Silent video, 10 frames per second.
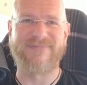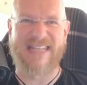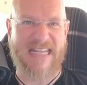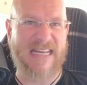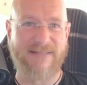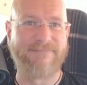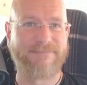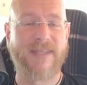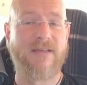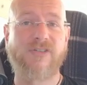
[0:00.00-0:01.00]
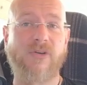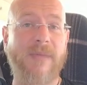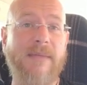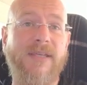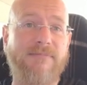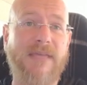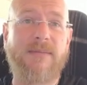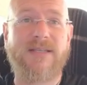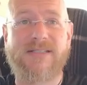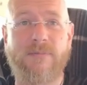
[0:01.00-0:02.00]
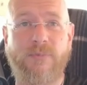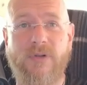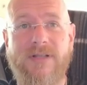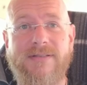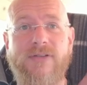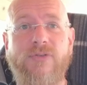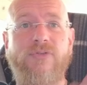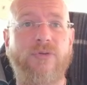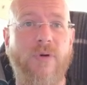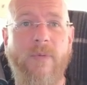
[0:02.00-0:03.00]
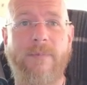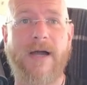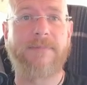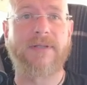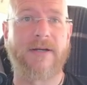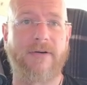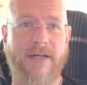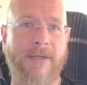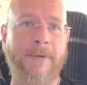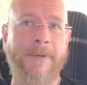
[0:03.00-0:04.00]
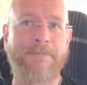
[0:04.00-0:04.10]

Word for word: needy so maybe maybe Simple continued to grow in popularity.